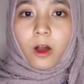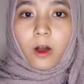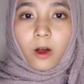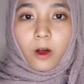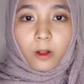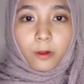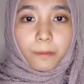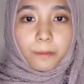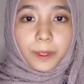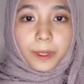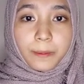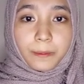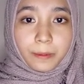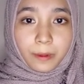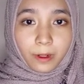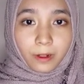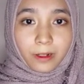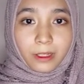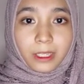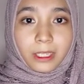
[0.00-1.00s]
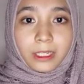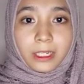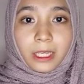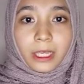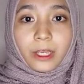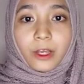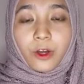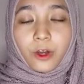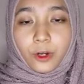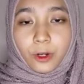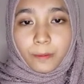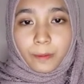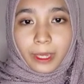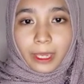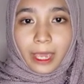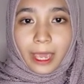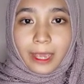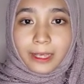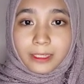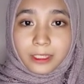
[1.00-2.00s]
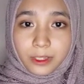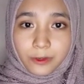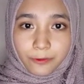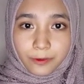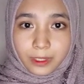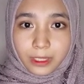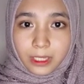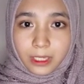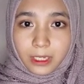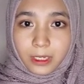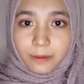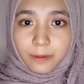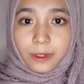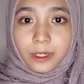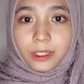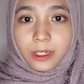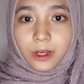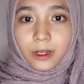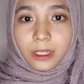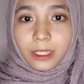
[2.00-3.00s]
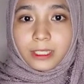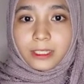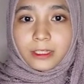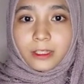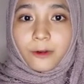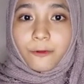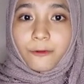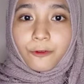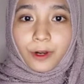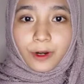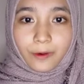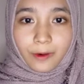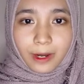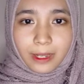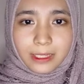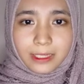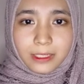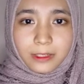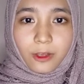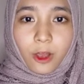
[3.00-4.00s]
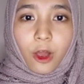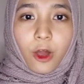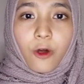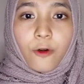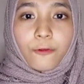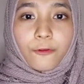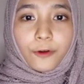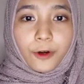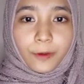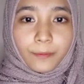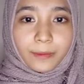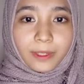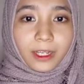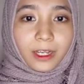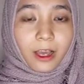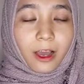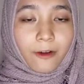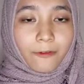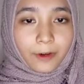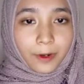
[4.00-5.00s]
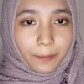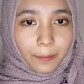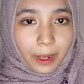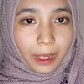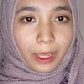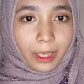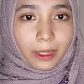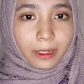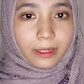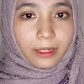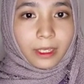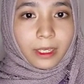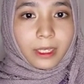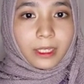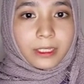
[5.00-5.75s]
all people in economic activity without interference from the government.